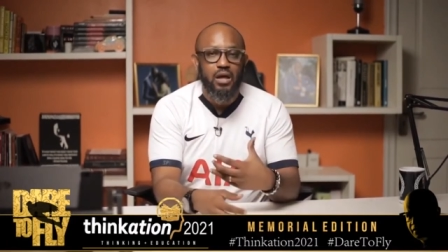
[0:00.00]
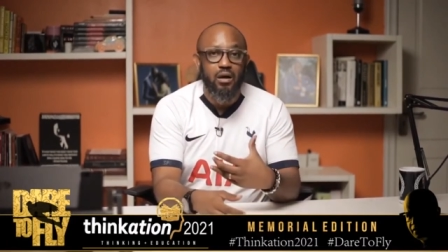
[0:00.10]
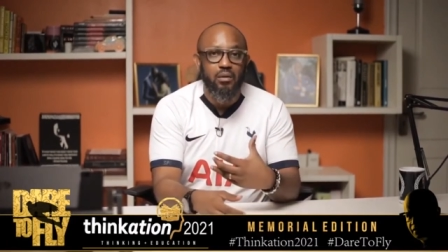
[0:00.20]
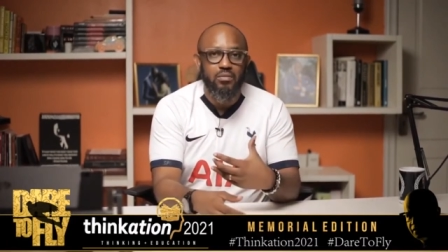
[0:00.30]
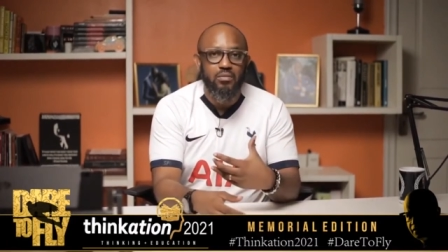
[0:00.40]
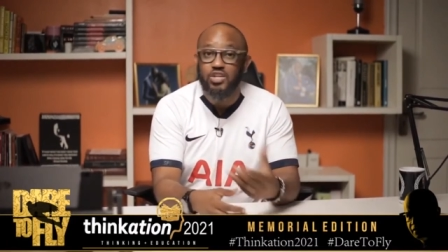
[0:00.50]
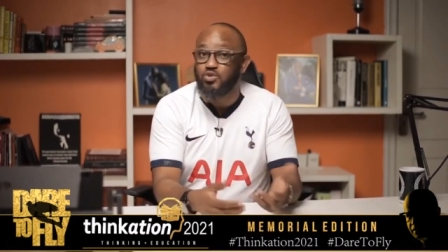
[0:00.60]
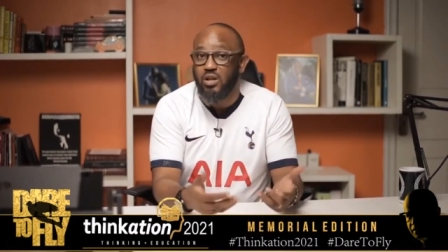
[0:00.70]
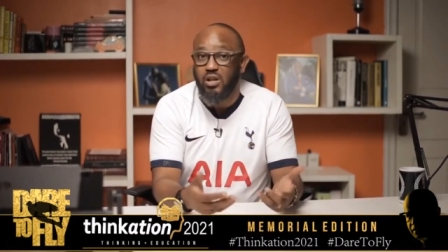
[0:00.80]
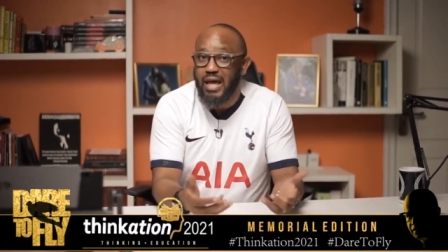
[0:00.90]
Um,
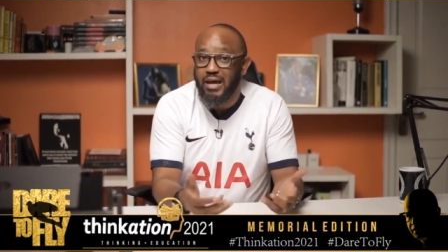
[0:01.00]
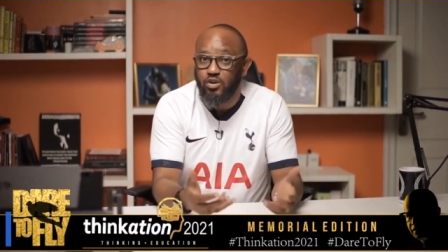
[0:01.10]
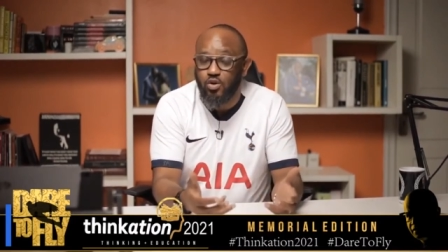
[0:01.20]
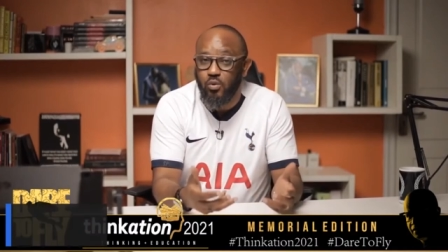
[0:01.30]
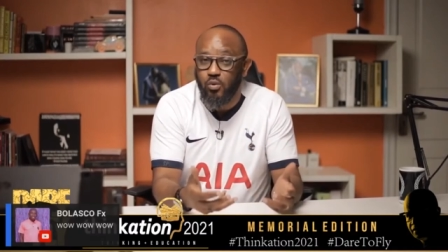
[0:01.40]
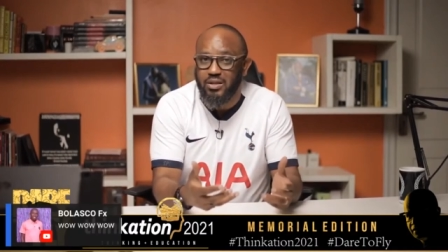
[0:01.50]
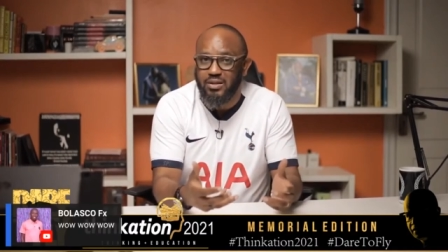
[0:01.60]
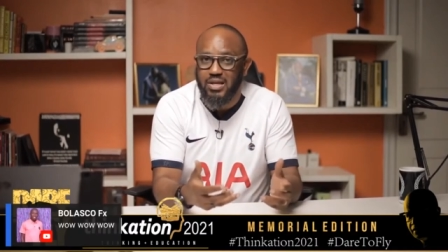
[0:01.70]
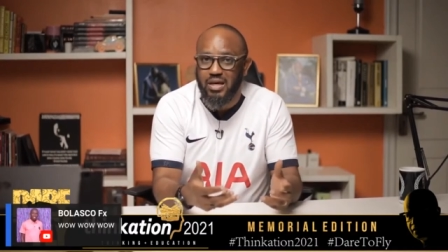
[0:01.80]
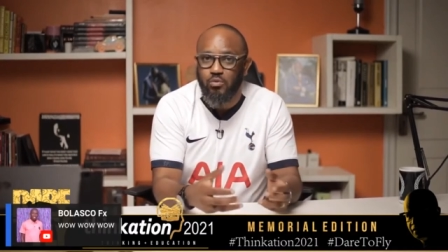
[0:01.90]
Israel had no one at
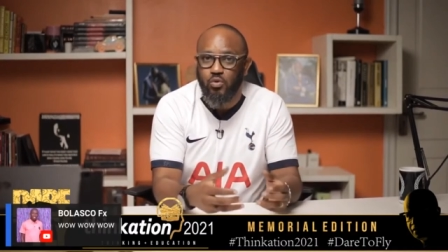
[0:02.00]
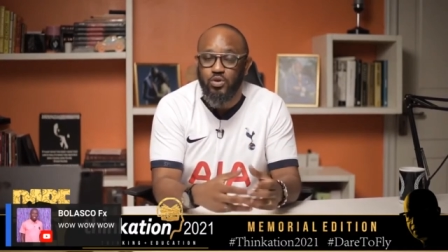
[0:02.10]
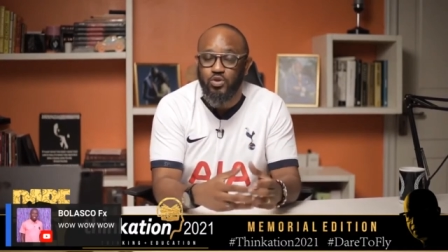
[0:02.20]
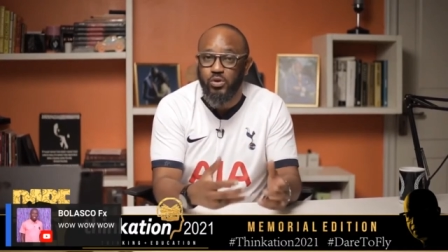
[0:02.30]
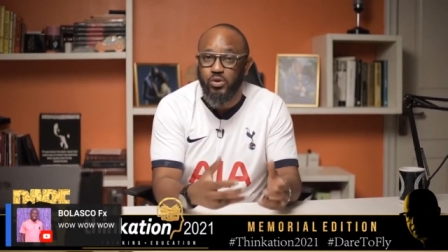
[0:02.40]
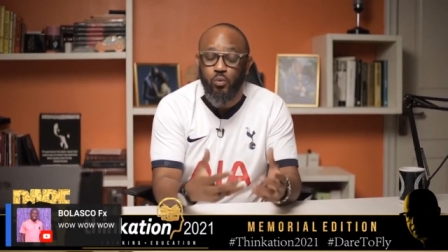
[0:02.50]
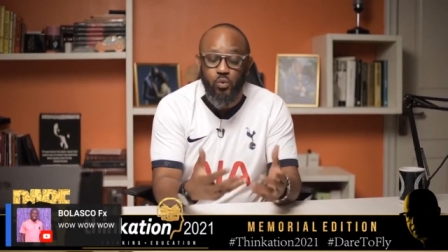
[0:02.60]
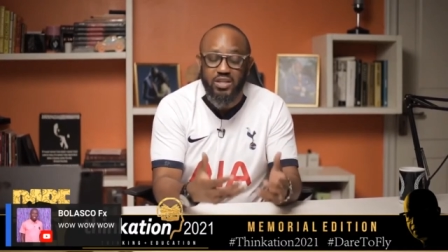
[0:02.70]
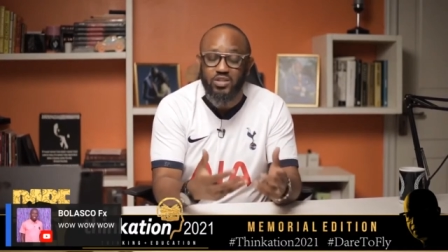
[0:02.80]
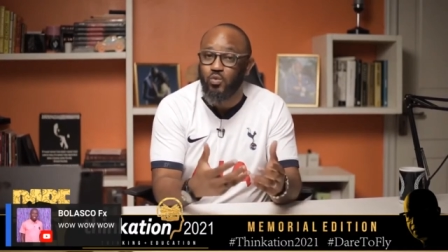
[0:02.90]
the time who was really
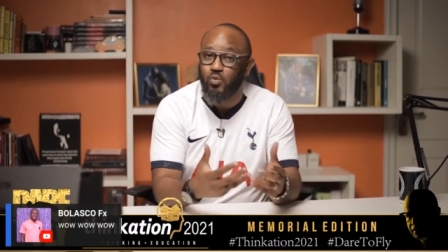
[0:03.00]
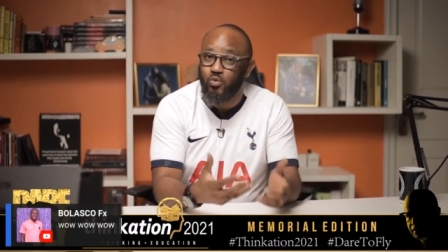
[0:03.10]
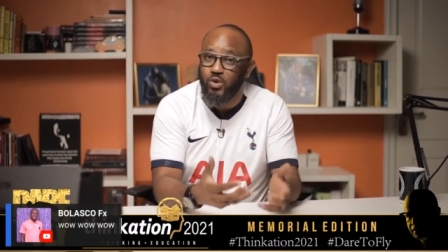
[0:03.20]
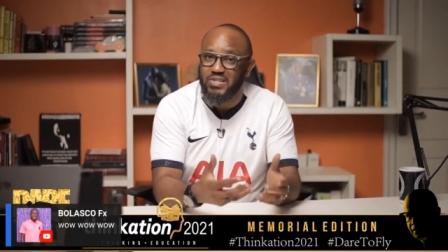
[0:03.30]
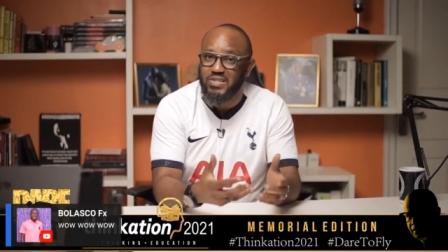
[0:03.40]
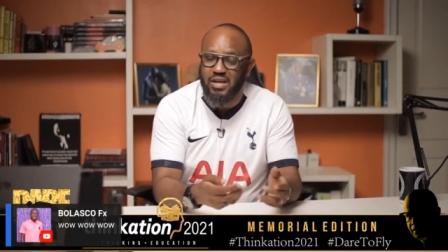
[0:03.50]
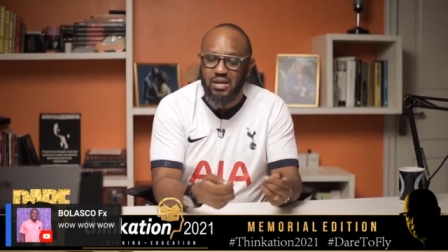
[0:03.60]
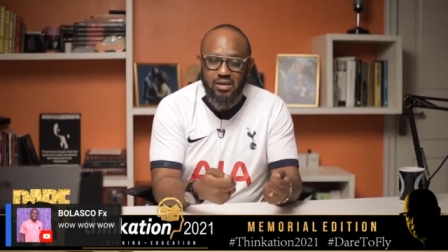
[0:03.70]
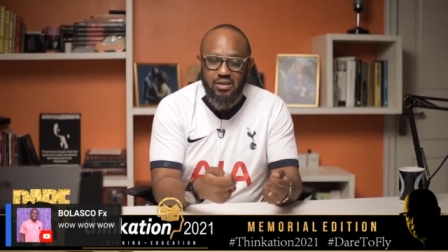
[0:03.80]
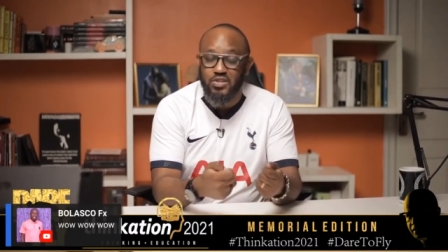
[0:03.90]
willing to risk
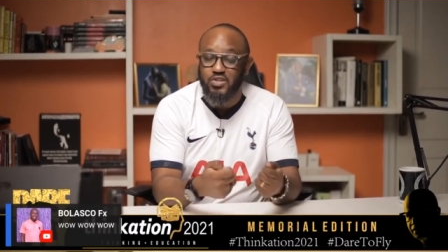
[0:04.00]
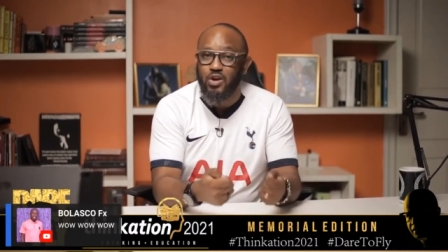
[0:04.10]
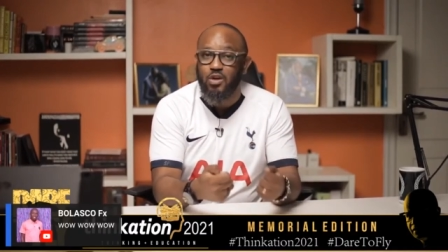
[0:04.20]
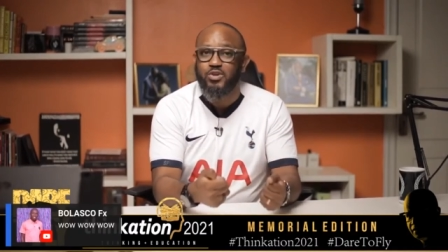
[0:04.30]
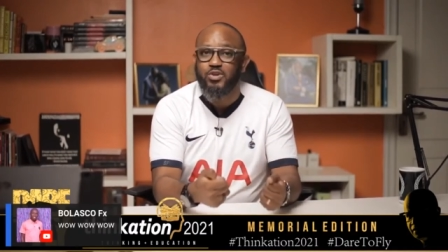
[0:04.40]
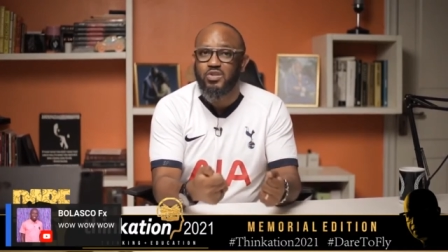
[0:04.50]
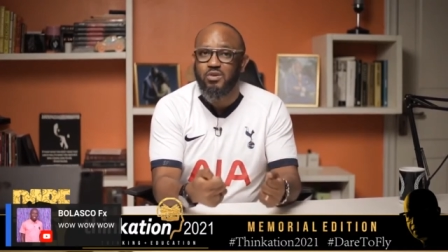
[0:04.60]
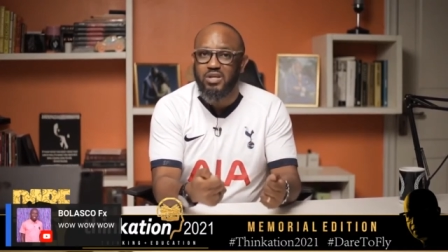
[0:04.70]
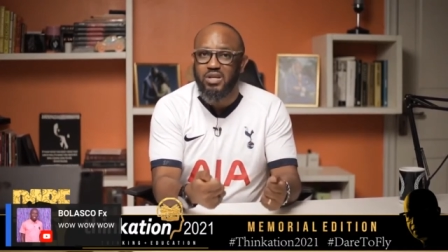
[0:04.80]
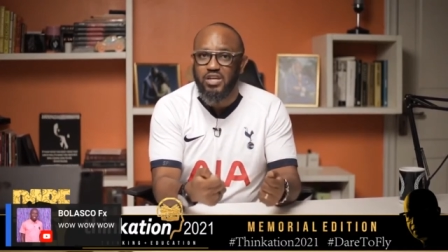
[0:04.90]
the sovereignty
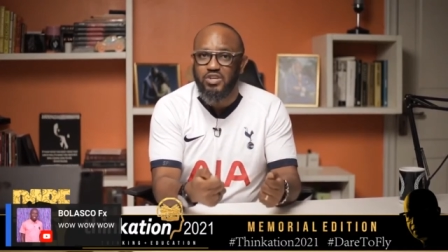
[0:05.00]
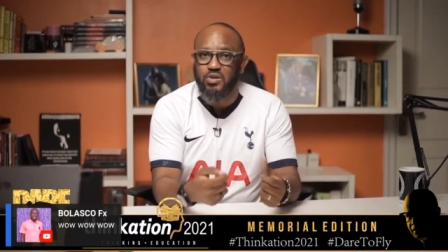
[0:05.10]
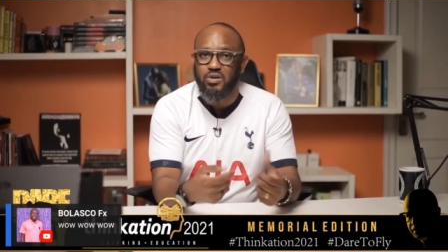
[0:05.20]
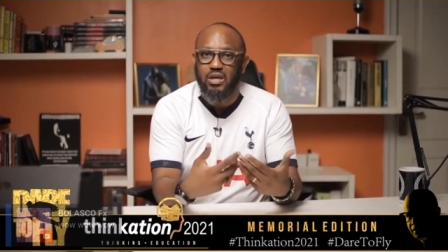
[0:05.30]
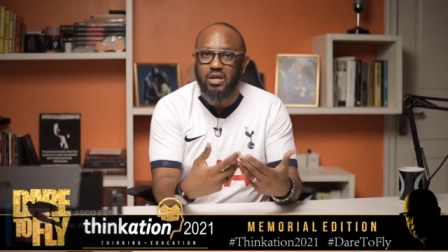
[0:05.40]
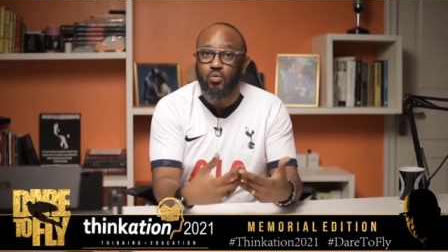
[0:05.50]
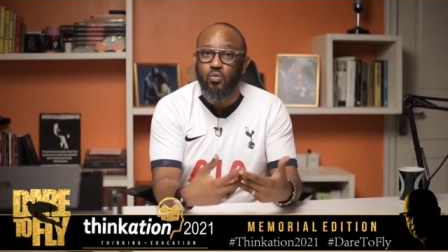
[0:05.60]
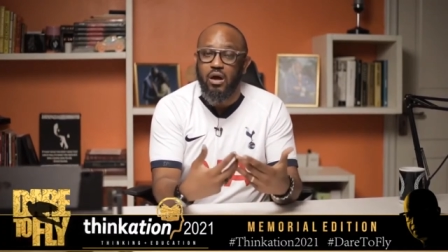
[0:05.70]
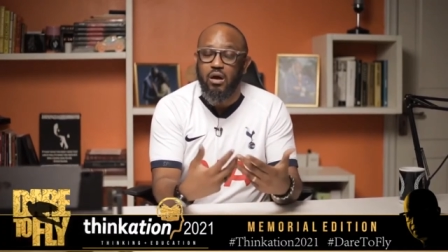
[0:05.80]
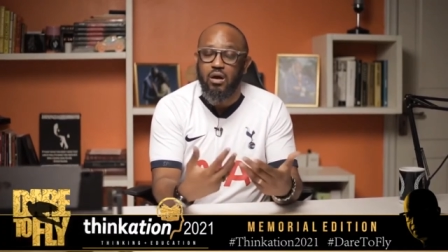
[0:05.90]
of the nation in